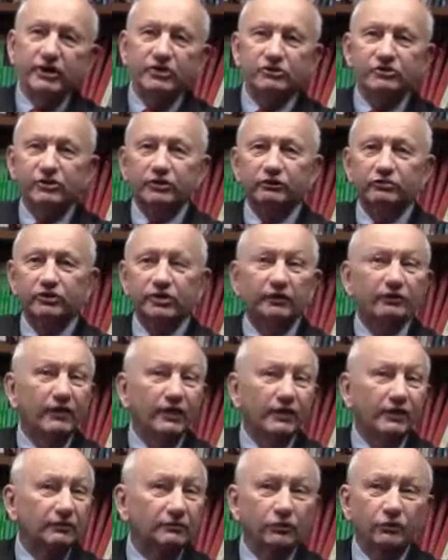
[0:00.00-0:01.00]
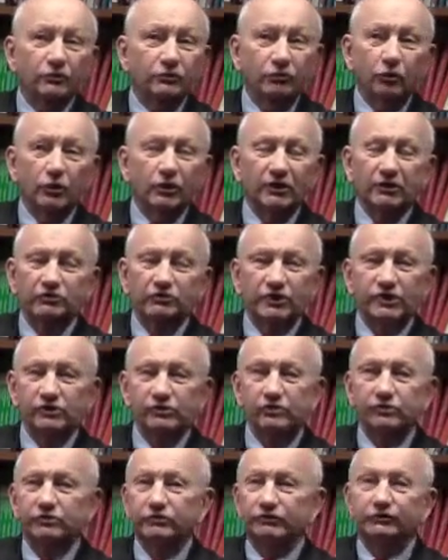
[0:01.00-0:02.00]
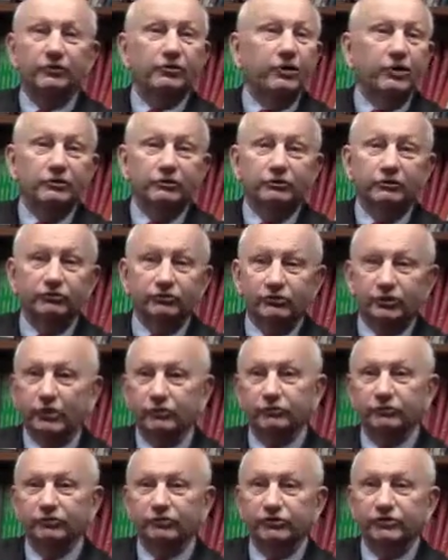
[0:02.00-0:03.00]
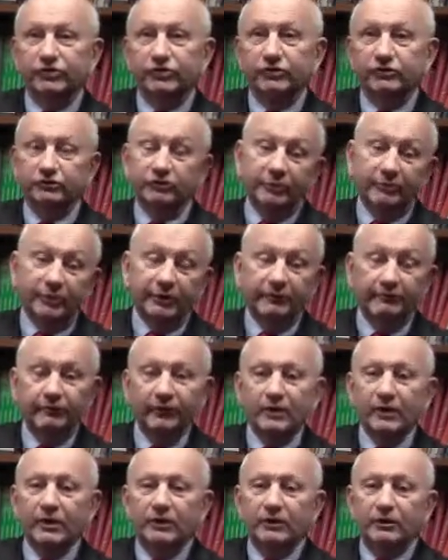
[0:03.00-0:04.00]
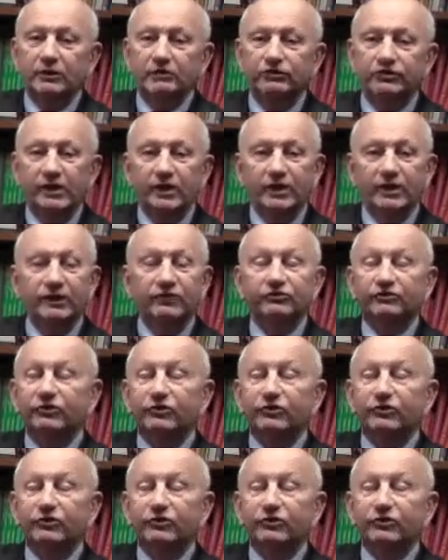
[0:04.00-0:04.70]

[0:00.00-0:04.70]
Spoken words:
nations that have had organizations for hundreds and hundreds of years. I mean, CIA